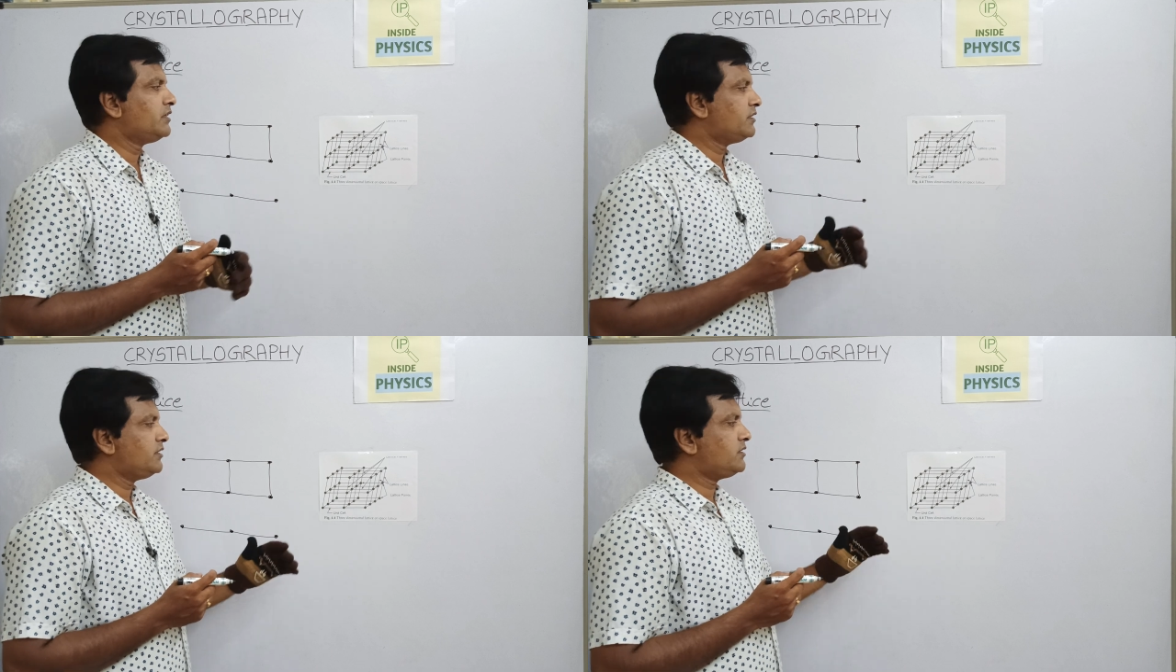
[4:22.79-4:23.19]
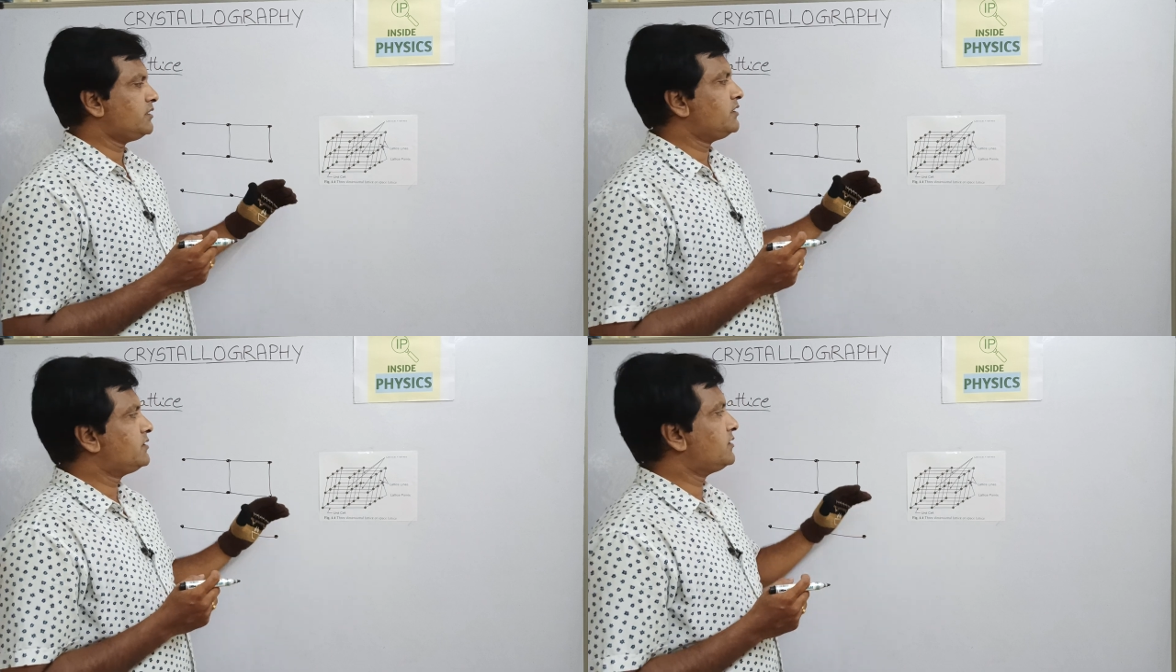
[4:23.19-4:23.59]
this
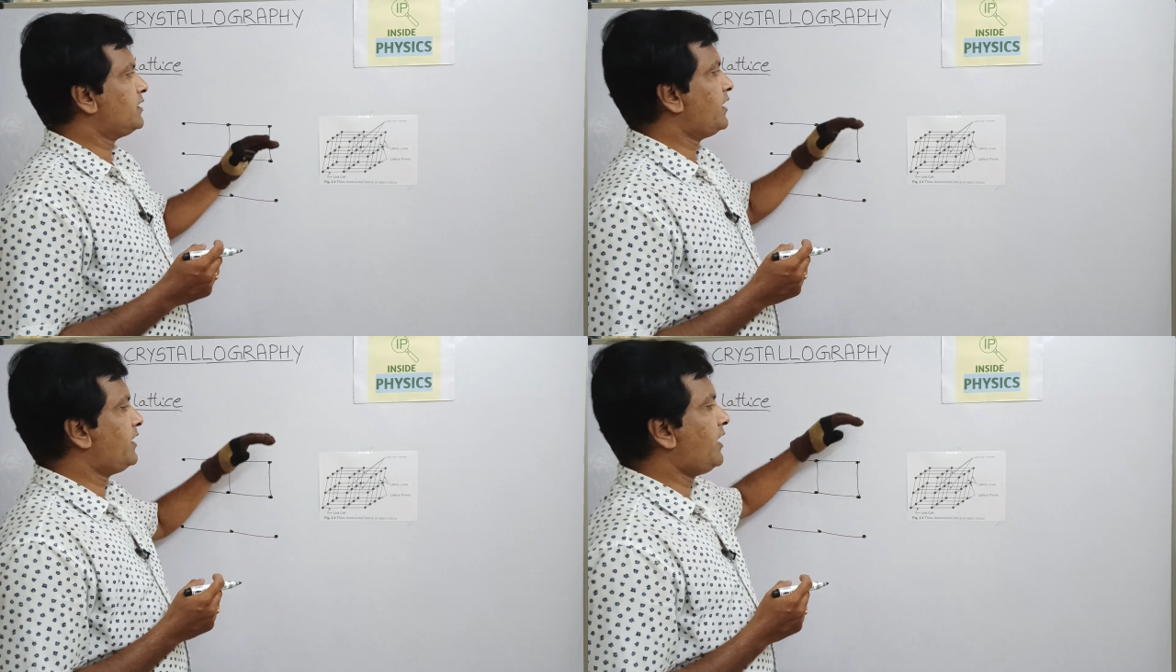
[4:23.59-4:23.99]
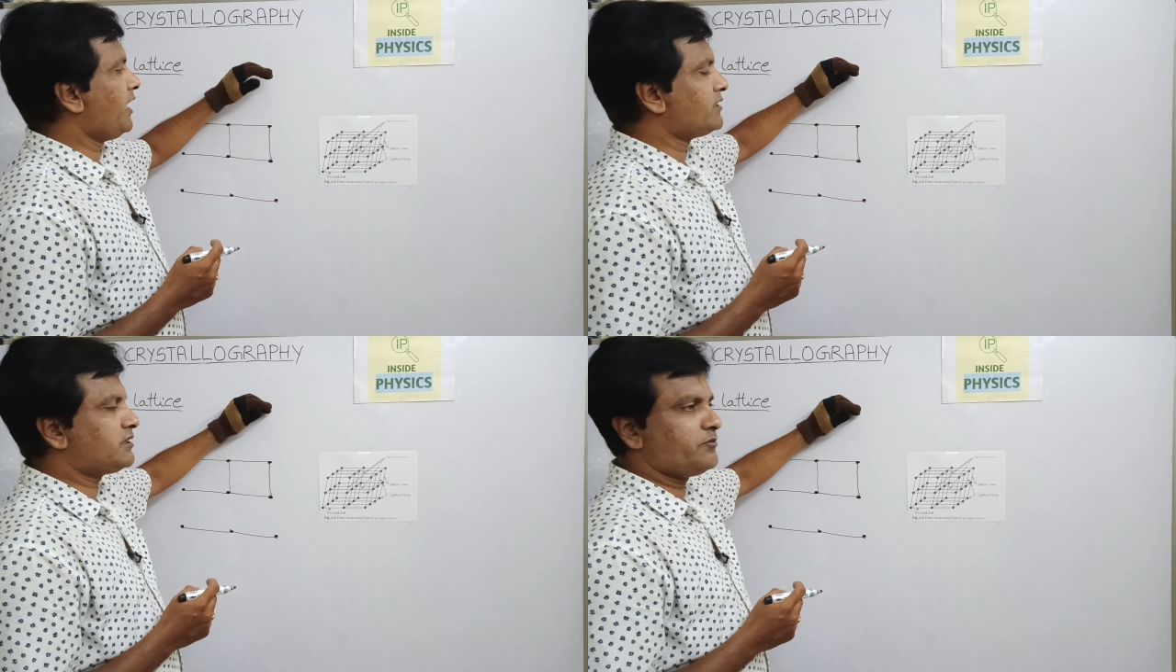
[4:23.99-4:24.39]
is an
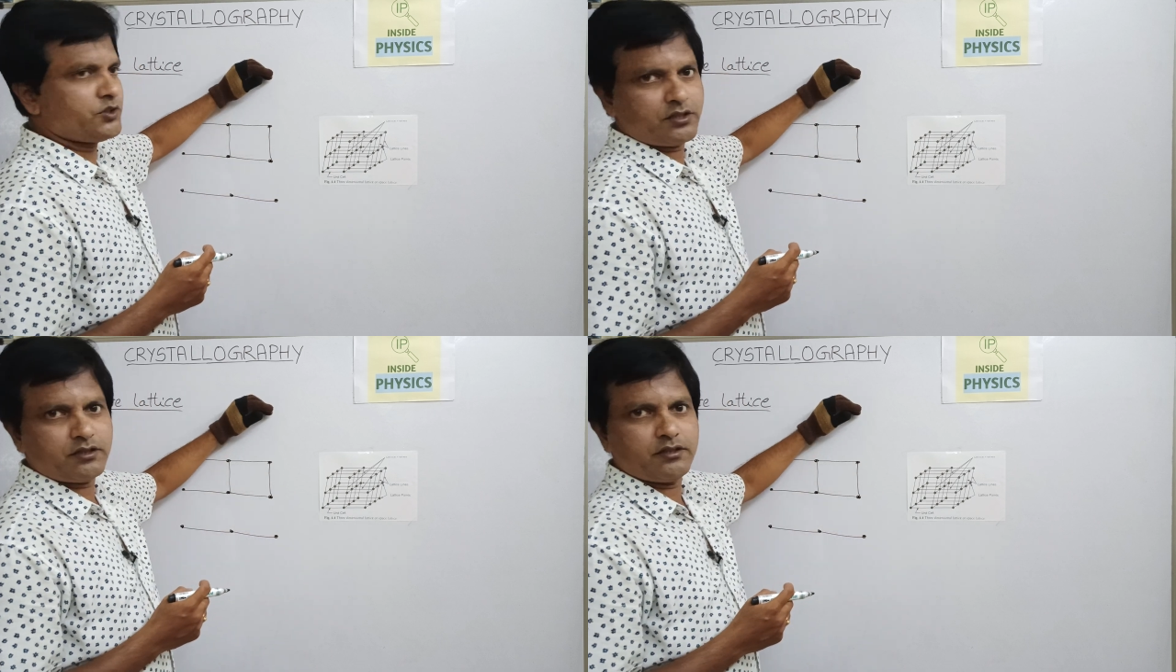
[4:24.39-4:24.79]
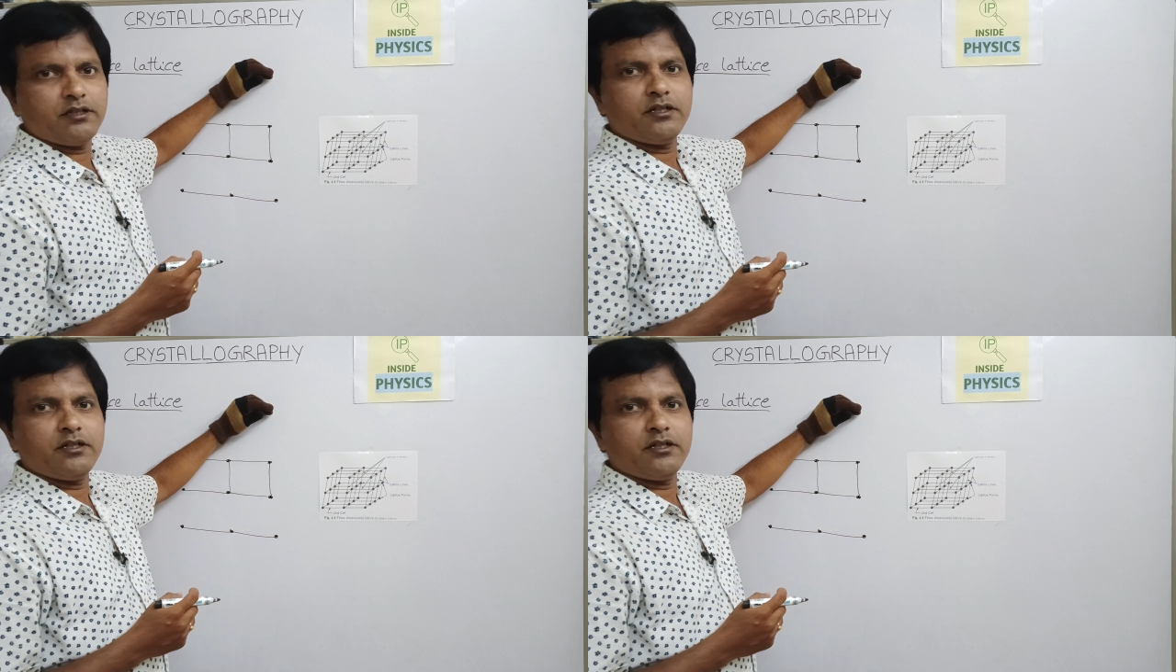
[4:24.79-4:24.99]
assumption